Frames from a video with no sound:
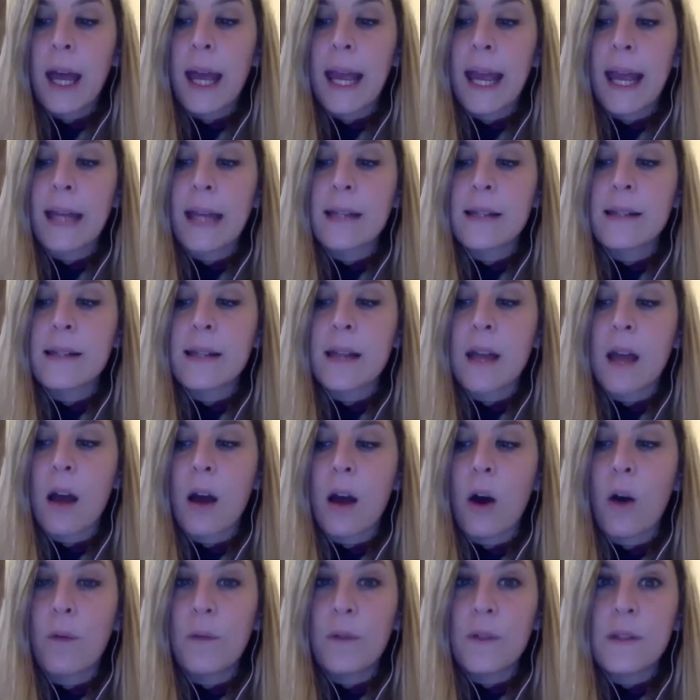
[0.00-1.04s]
And
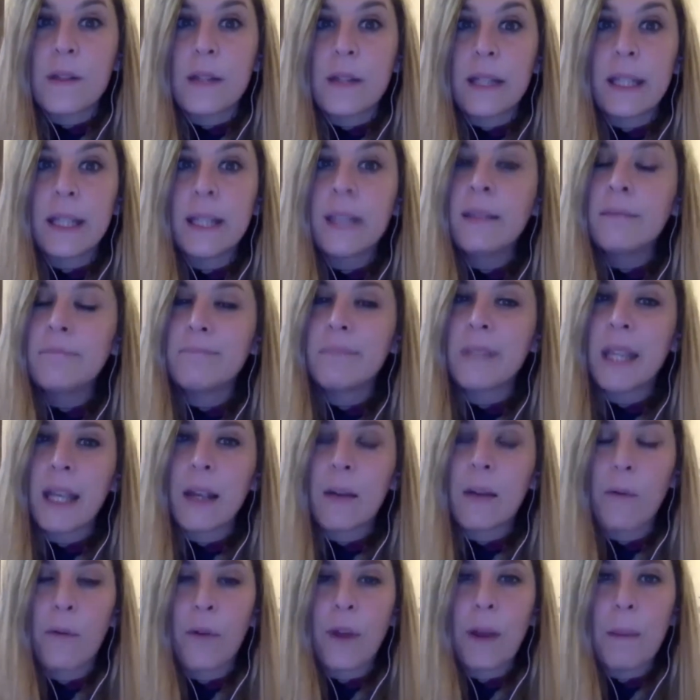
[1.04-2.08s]
obviously,
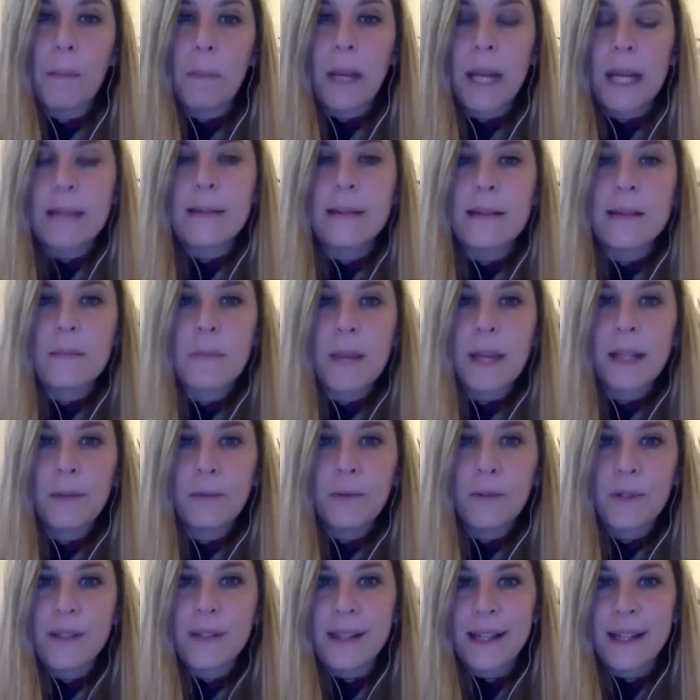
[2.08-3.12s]
if a place is meant
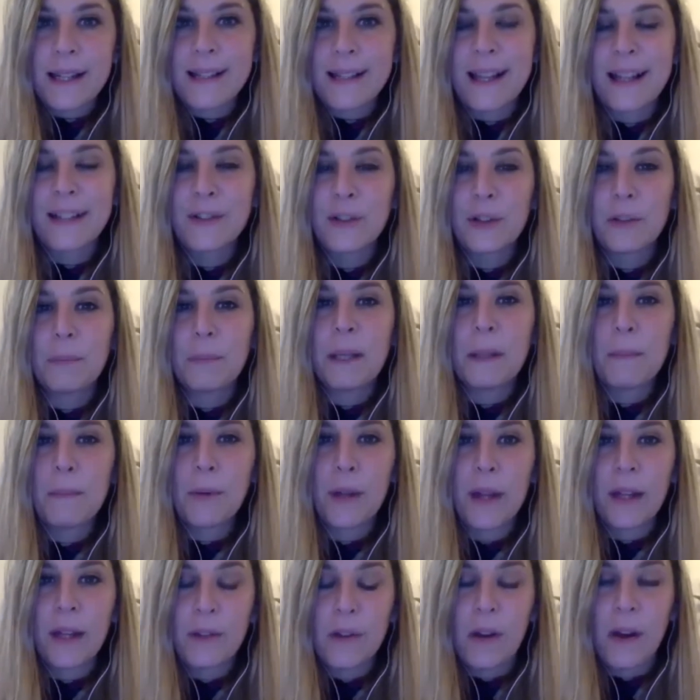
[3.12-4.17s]
for 600 people
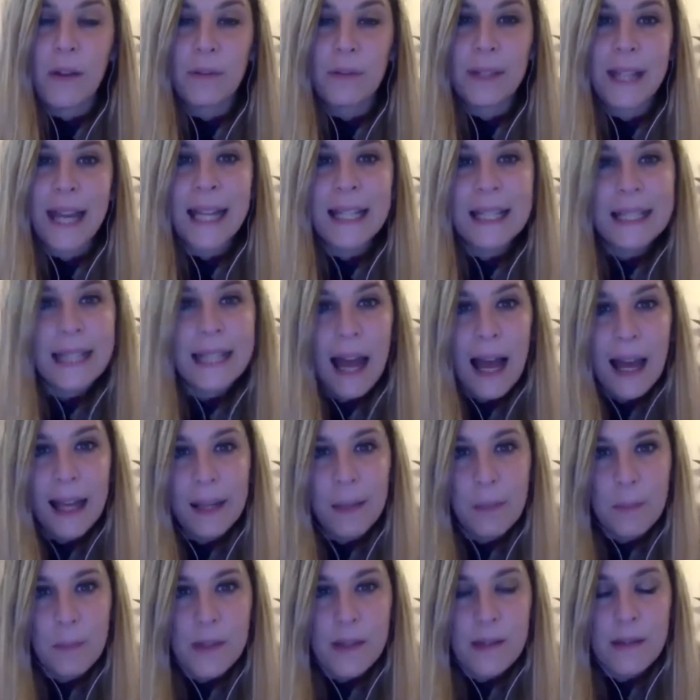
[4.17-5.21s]
and you have 10
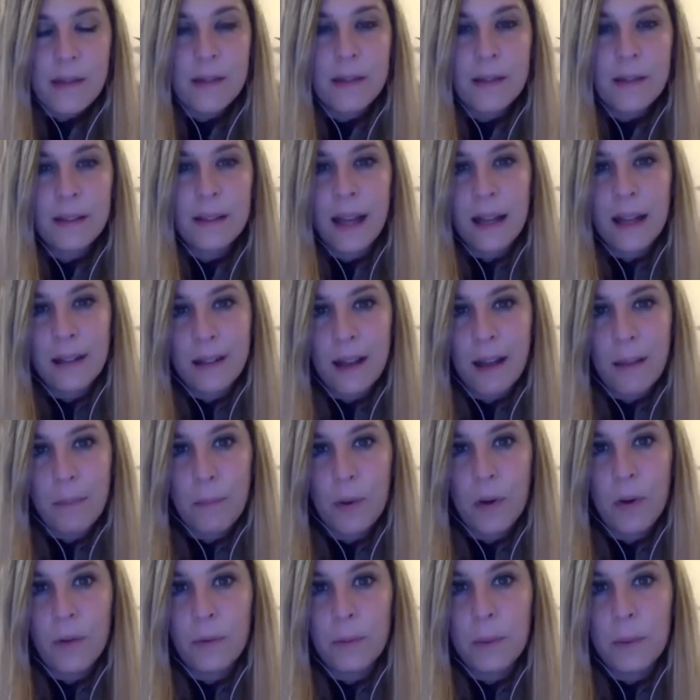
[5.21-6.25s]
times that
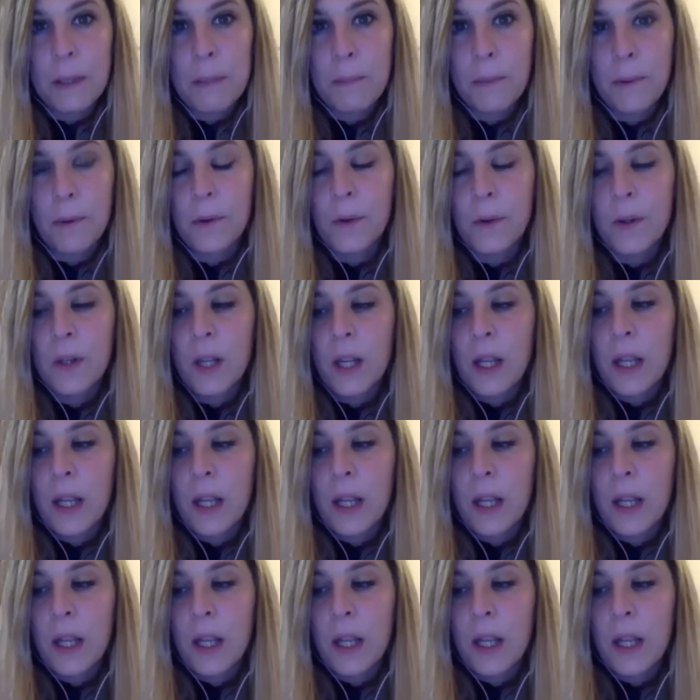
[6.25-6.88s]
number of people,